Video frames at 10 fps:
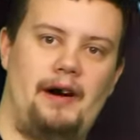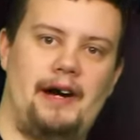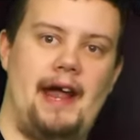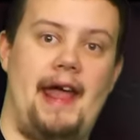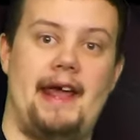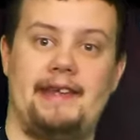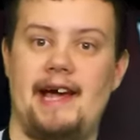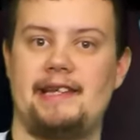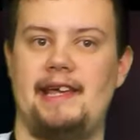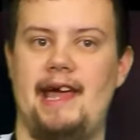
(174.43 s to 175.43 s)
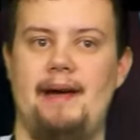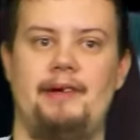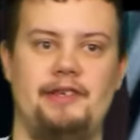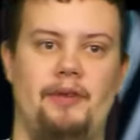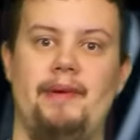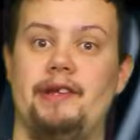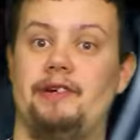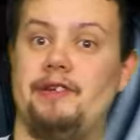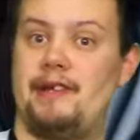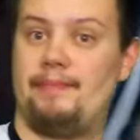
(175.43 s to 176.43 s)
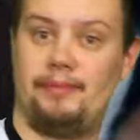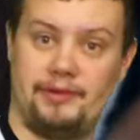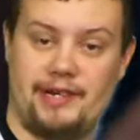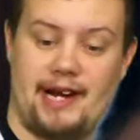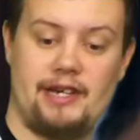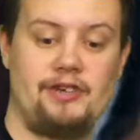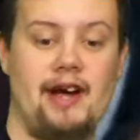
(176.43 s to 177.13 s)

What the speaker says: are in a taxi cab because Dopinder is Deadpool's taxi